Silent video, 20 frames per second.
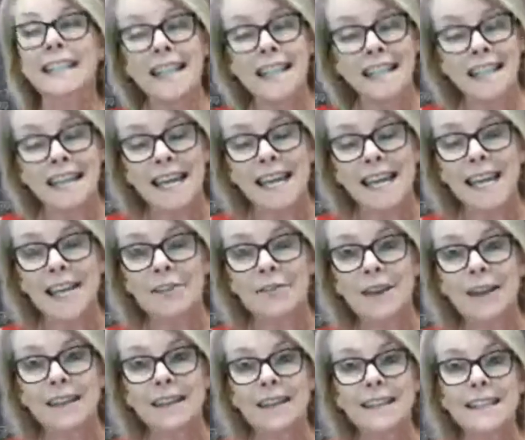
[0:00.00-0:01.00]
getting their head
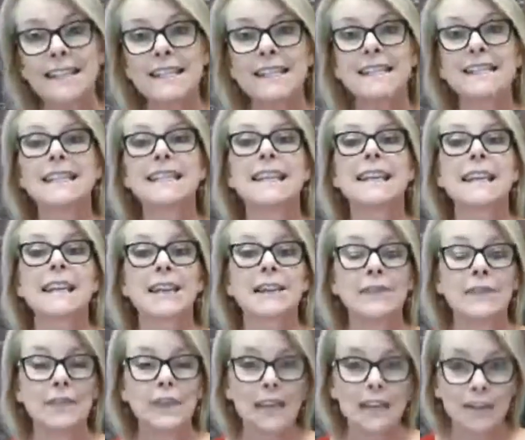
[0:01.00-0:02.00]
around this.
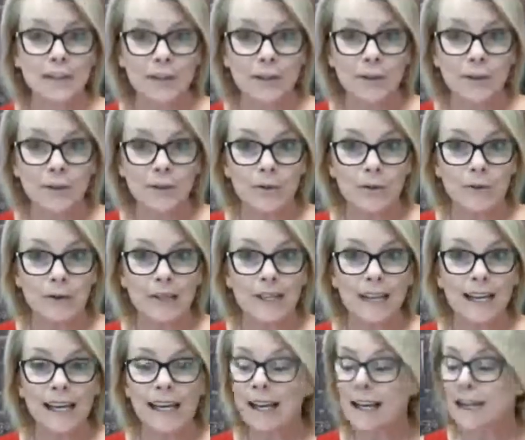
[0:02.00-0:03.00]
If that's you,
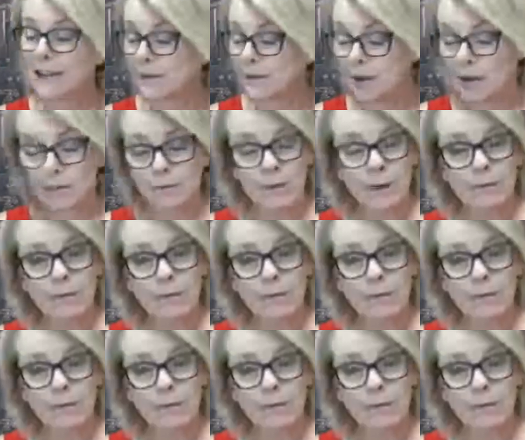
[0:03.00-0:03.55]
no